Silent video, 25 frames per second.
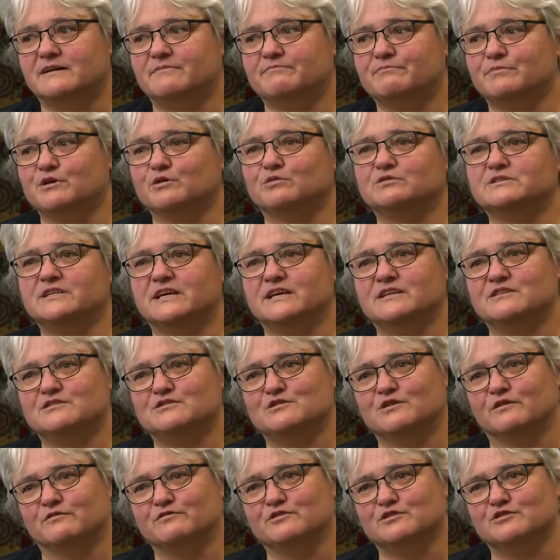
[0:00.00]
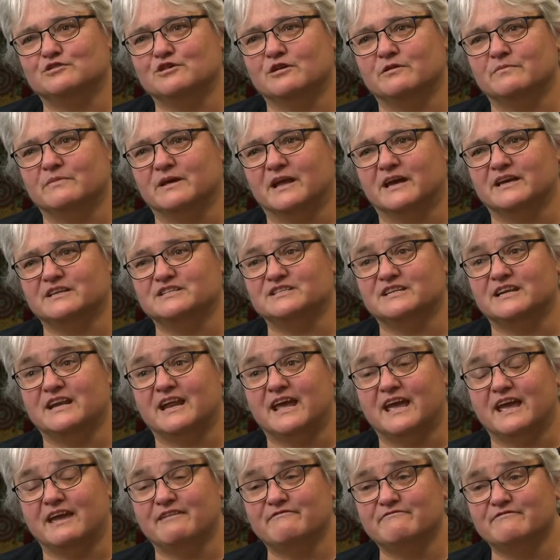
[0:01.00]
built in self-determination at
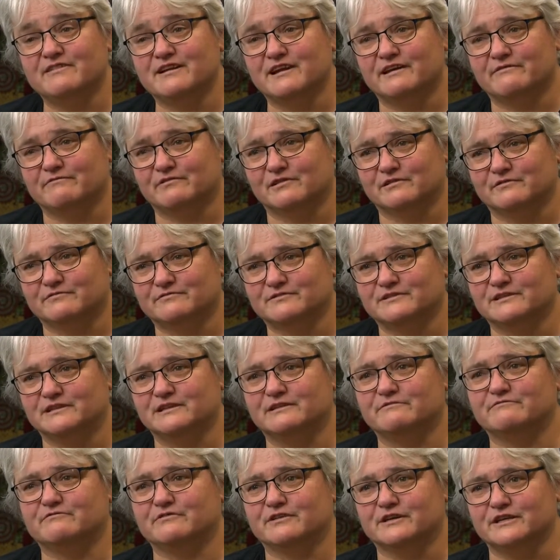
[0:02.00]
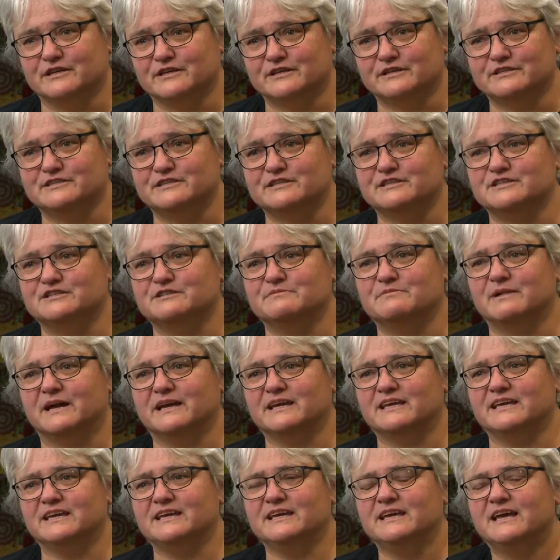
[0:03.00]
every level of delivery and decision
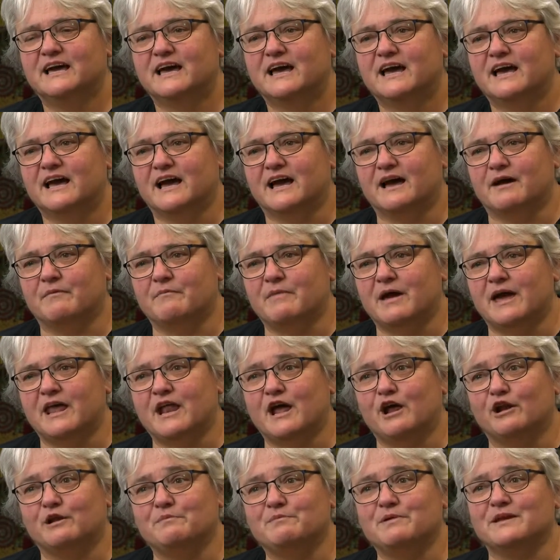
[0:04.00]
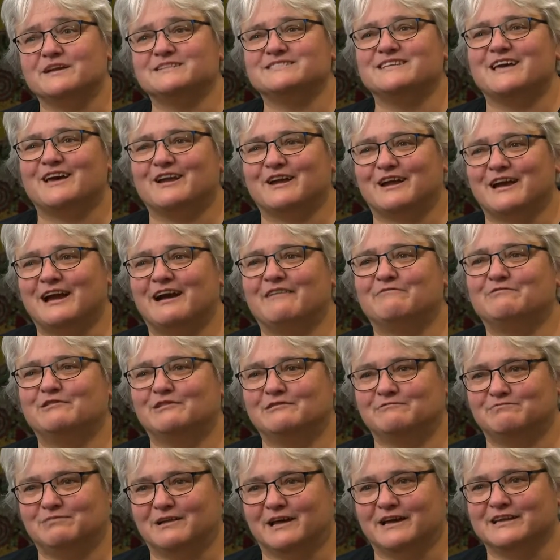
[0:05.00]
making, and only picked out a couple
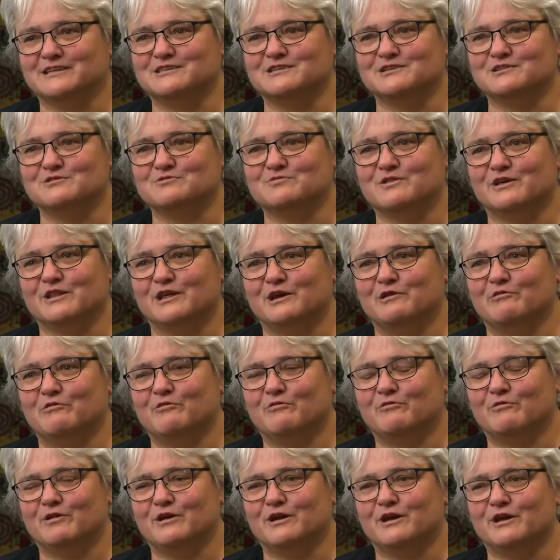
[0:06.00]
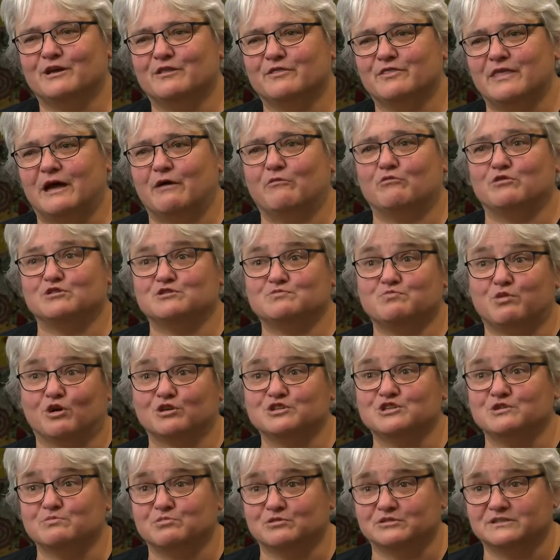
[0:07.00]
of places where that was
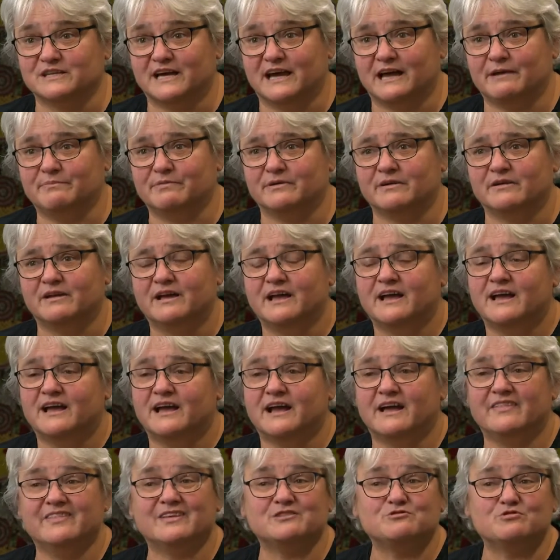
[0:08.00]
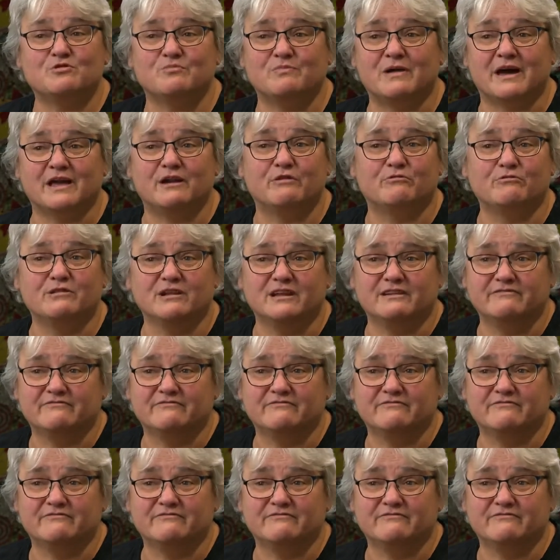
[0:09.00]
possible to happen. And that's what made it really